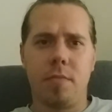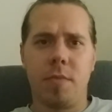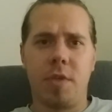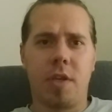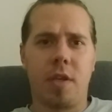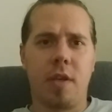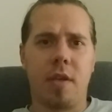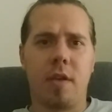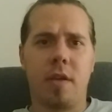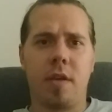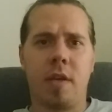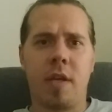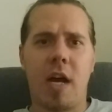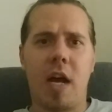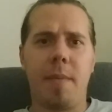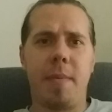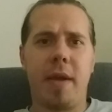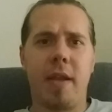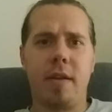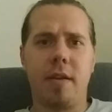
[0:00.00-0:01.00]
you can
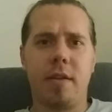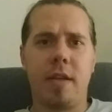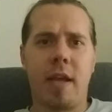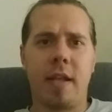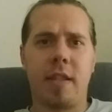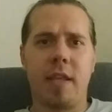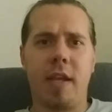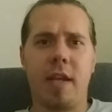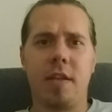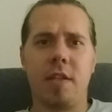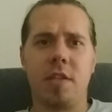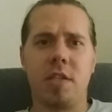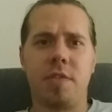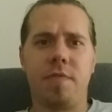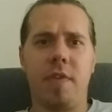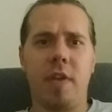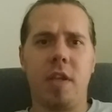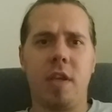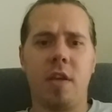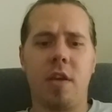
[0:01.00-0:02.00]
comment at the end of this
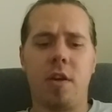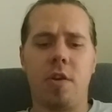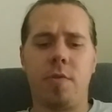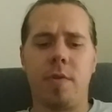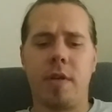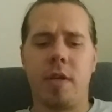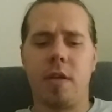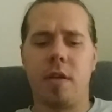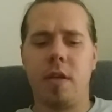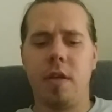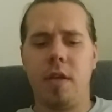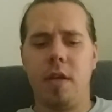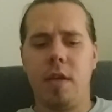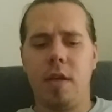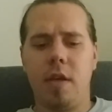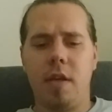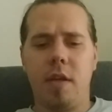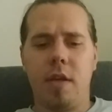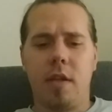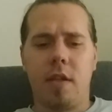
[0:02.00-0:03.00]
video and
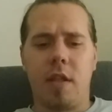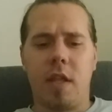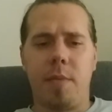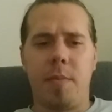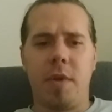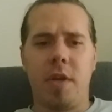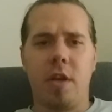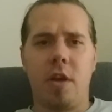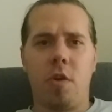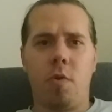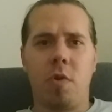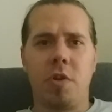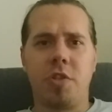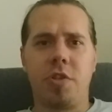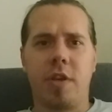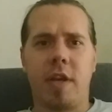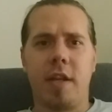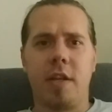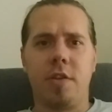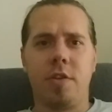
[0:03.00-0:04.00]
let me know what
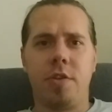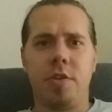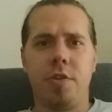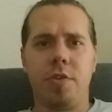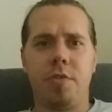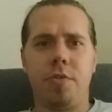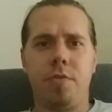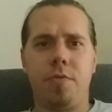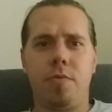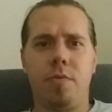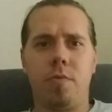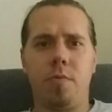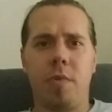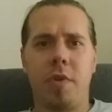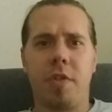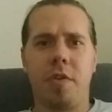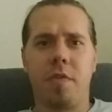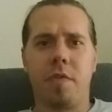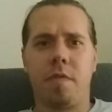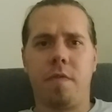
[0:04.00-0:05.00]
you're going to do
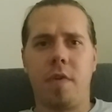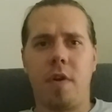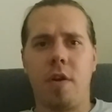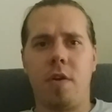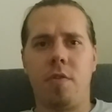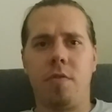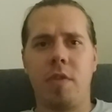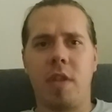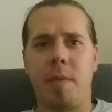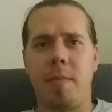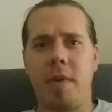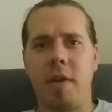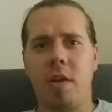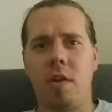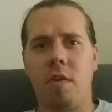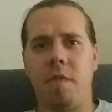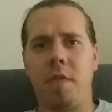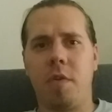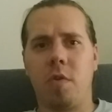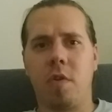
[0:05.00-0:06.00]
with your phone. Let me
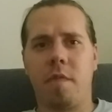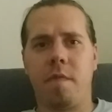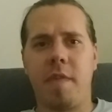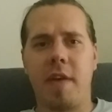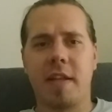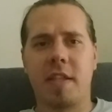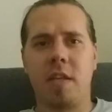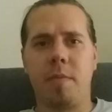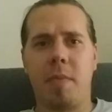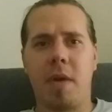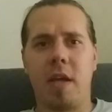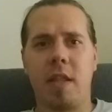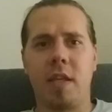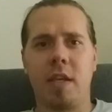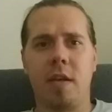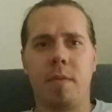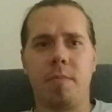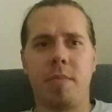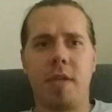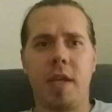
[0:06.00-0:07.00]
know if you were affected by
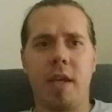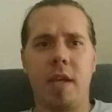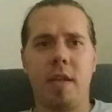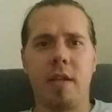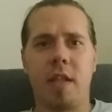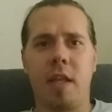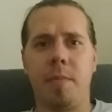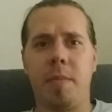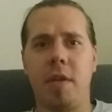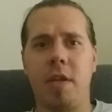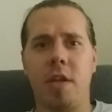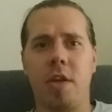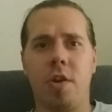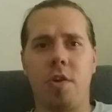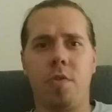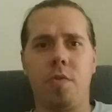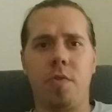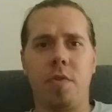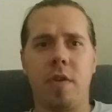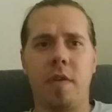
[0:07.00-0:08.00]
the update. Let me
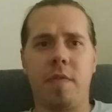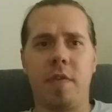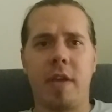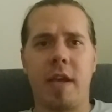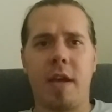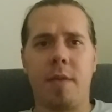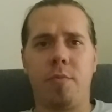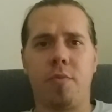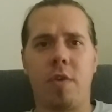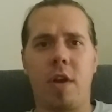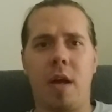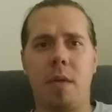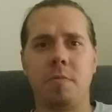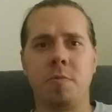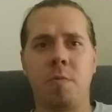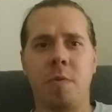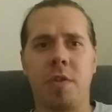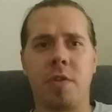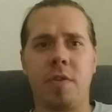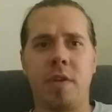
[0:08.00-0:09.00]
know if you had
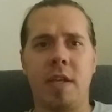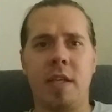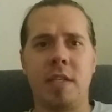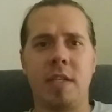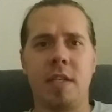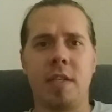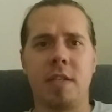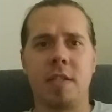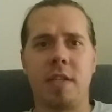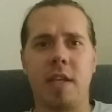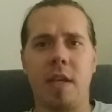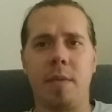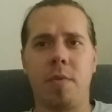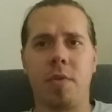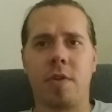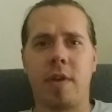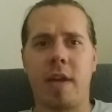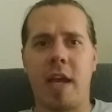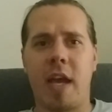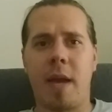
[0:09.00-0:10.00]
problems with your Easy
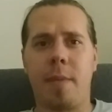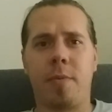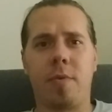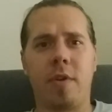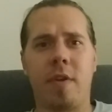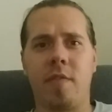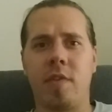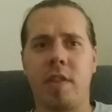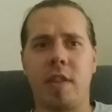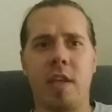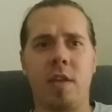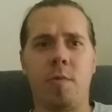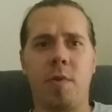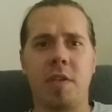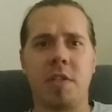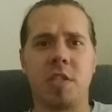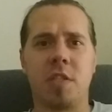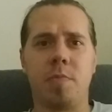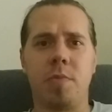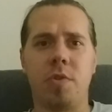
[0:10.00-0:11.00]
Disabler app, or everything
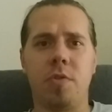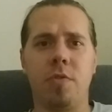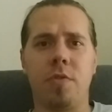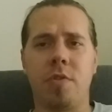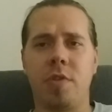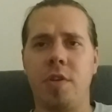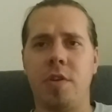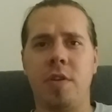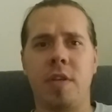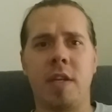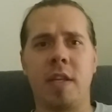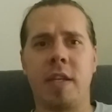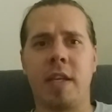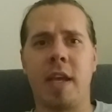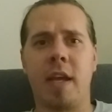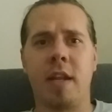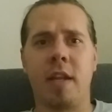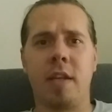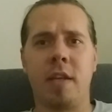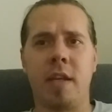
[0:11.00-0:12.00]
went smooth, or you didn't
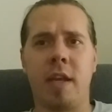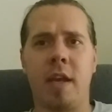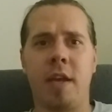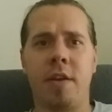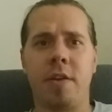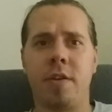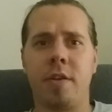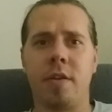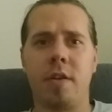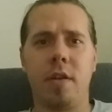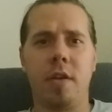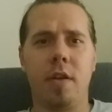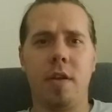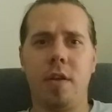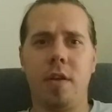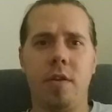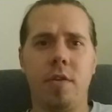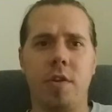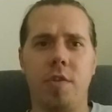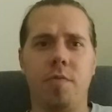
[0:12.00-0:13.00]
get it yet, or
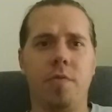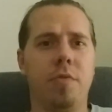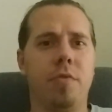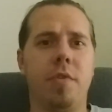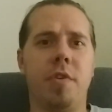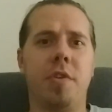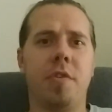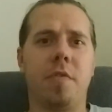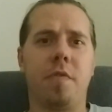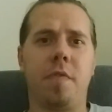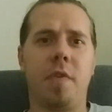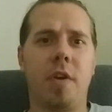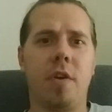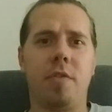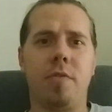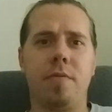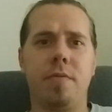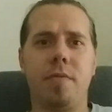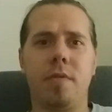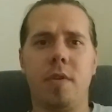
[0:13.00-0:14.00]
you rooted your
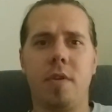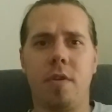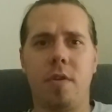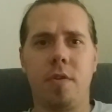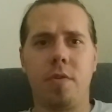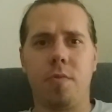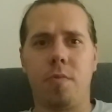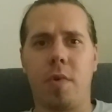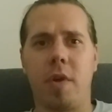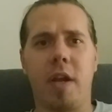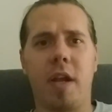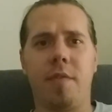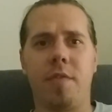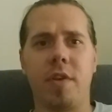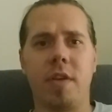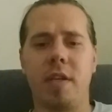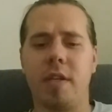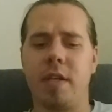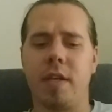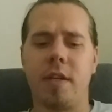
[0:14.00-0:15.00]
phone. Whatever
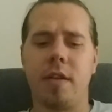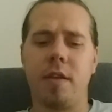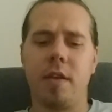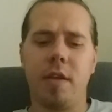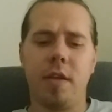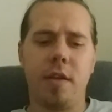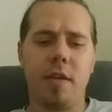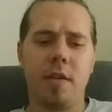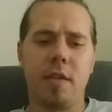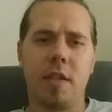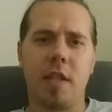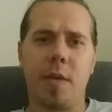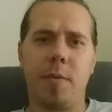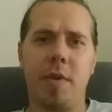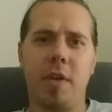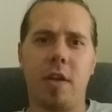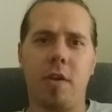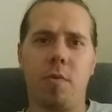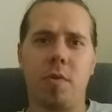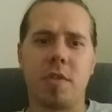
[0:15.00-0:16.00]
you did, let
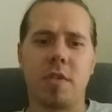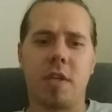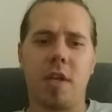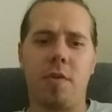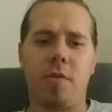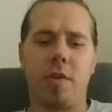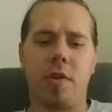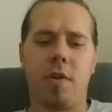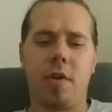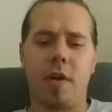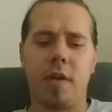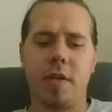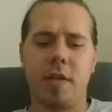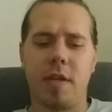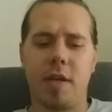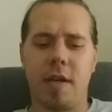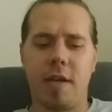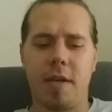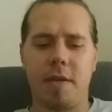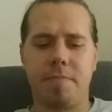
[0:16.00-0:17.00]
me know what's going
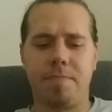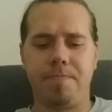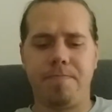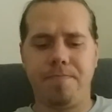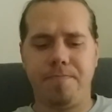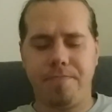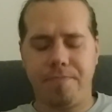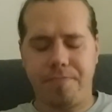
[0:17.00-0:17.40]
on.